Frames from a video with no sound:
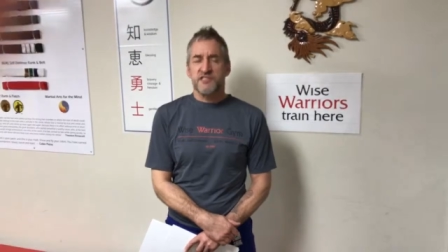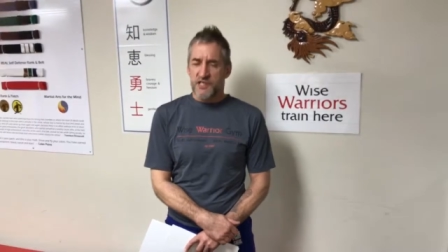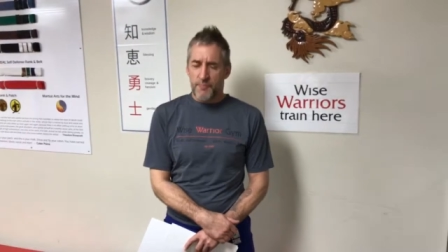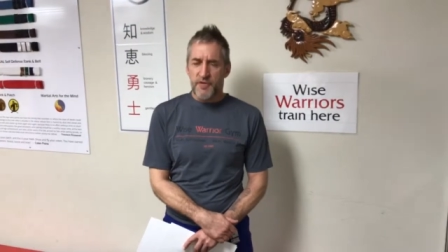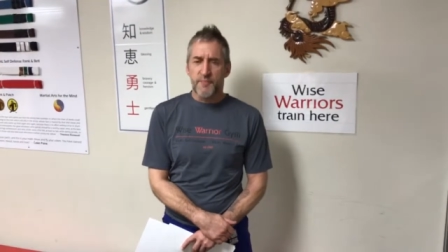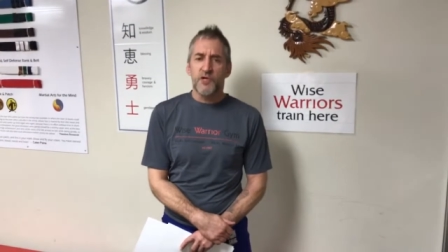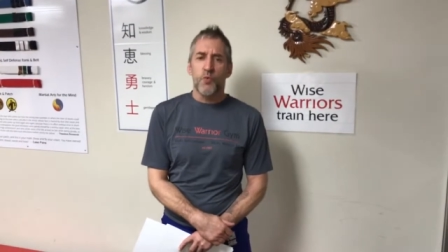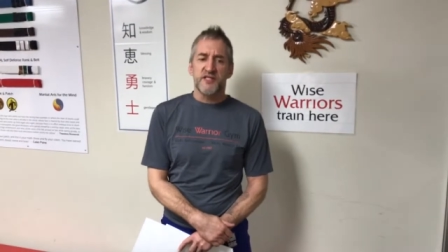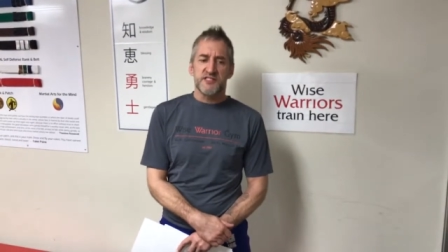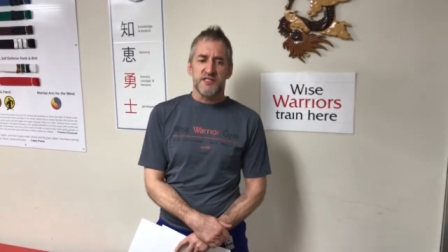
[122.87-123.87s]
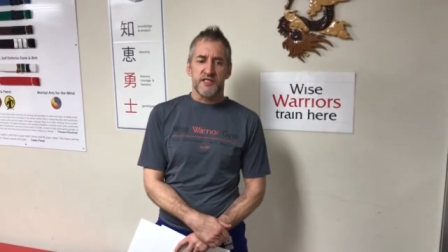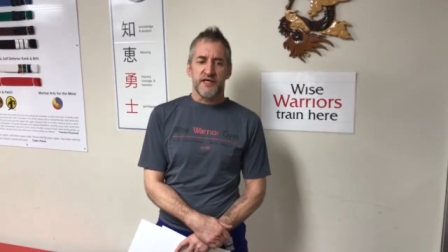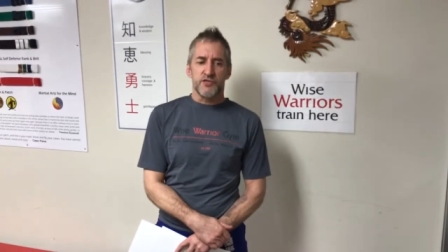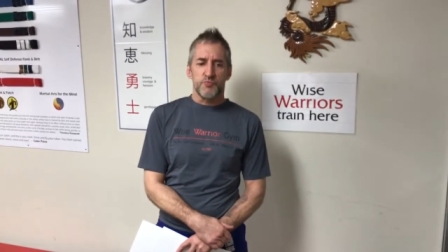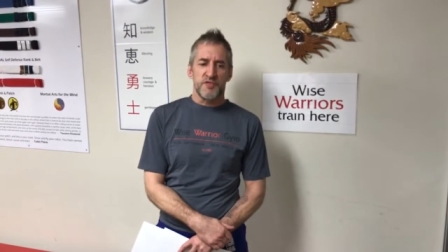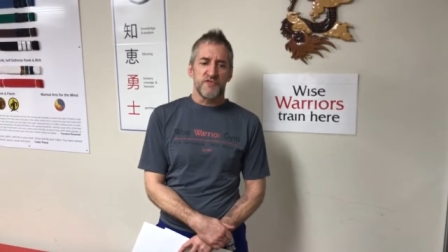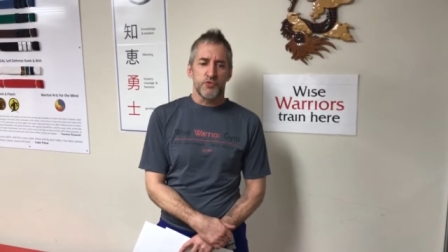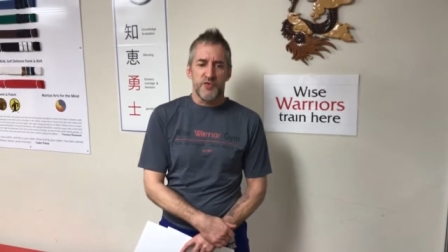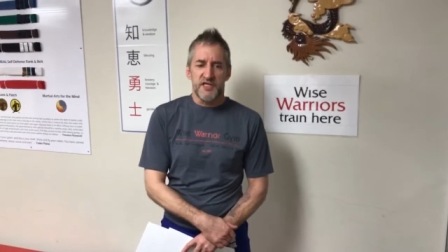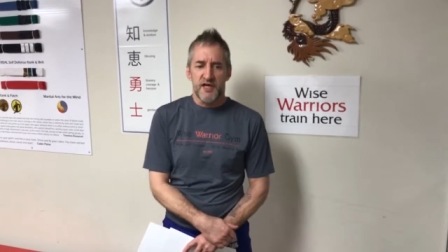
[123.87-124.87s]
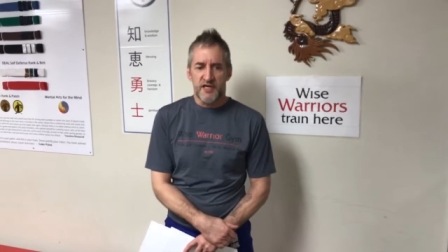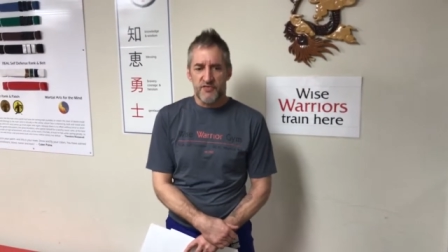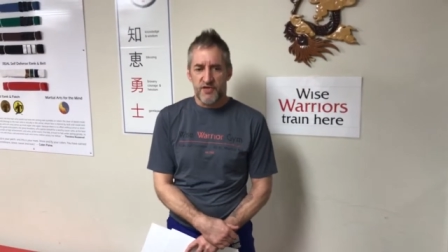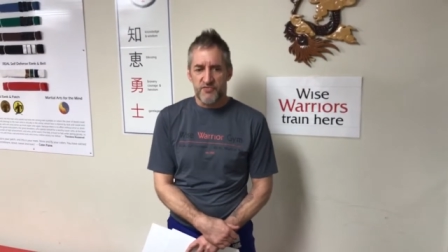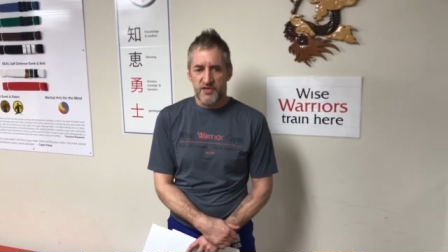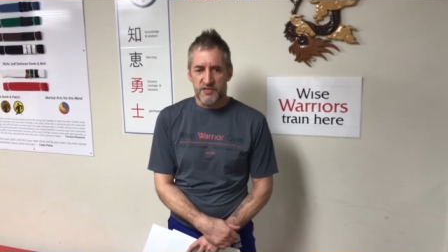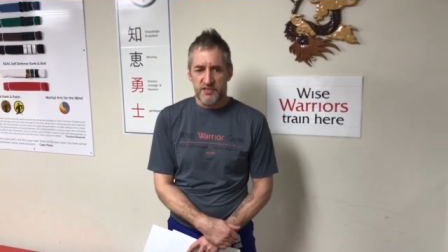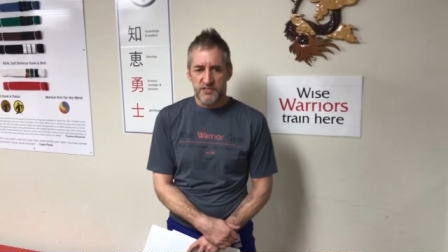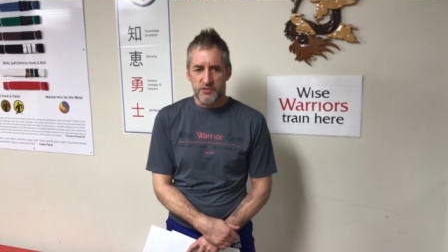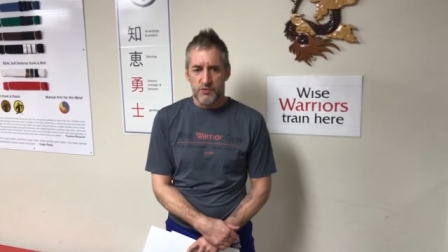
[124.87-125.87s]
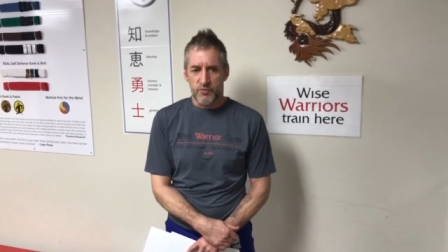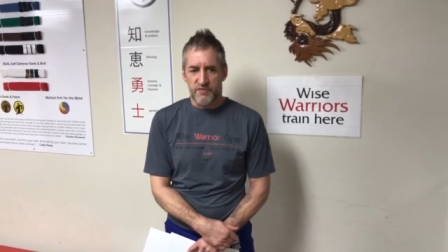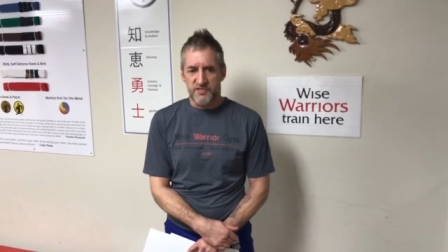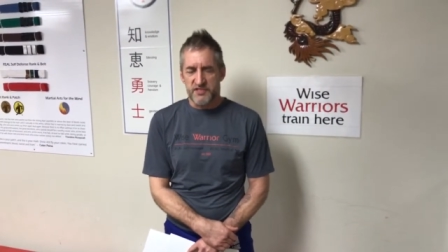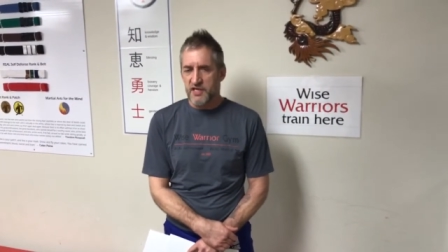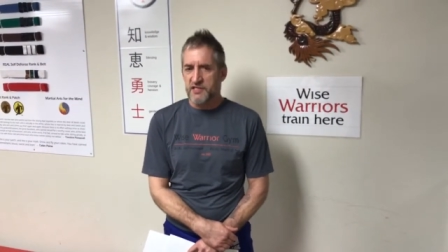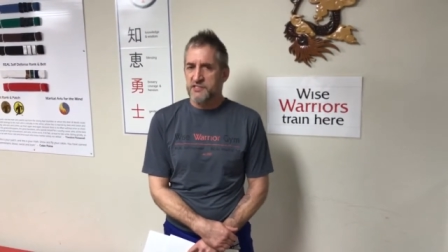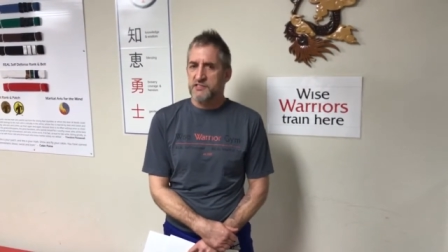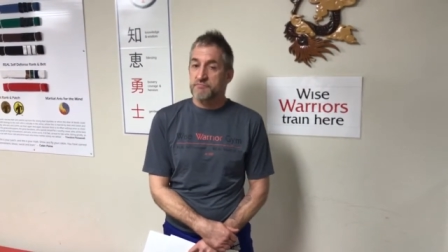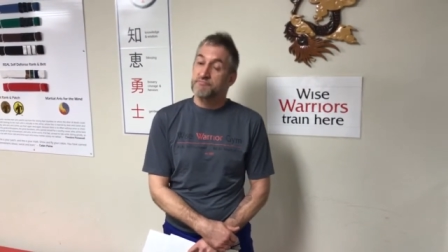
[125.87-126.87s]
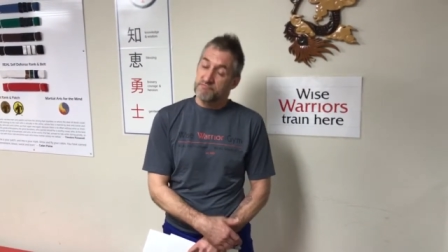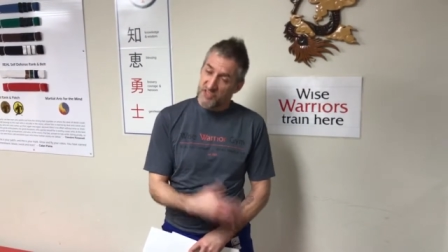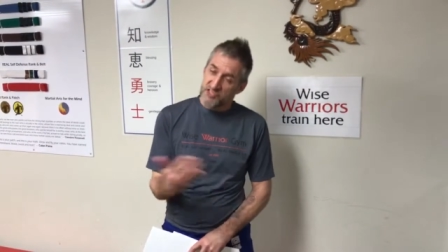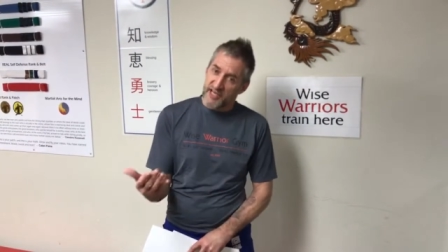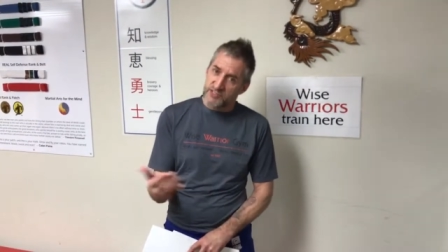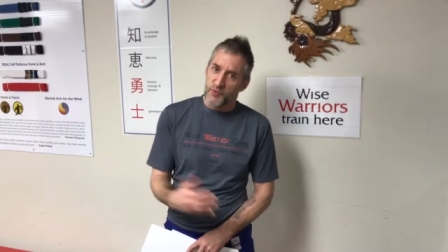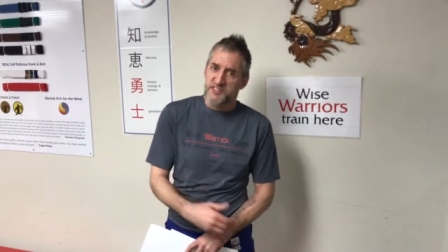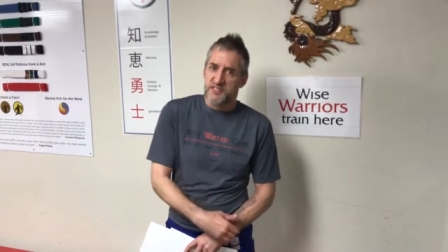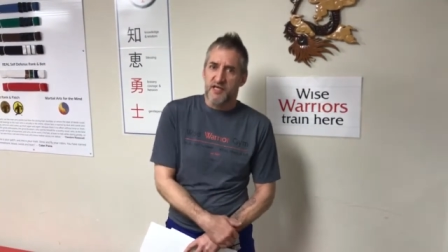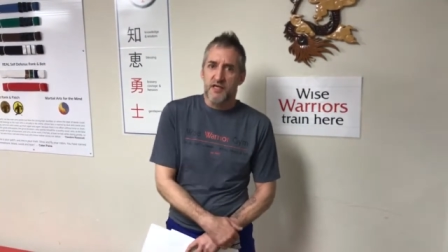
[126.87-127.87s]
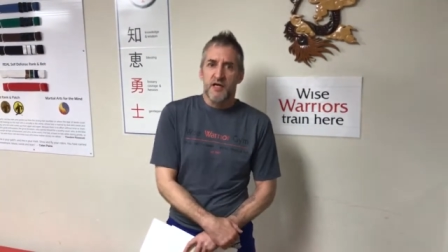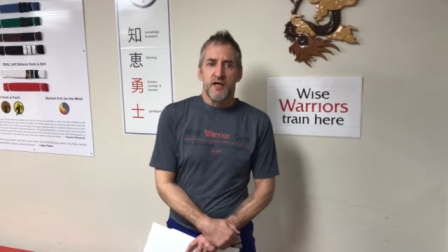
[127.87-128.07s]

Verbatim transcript: this upcoming Wednesday, I do believe the 29th, I think it is, or whatever the date is, this next Wednesday,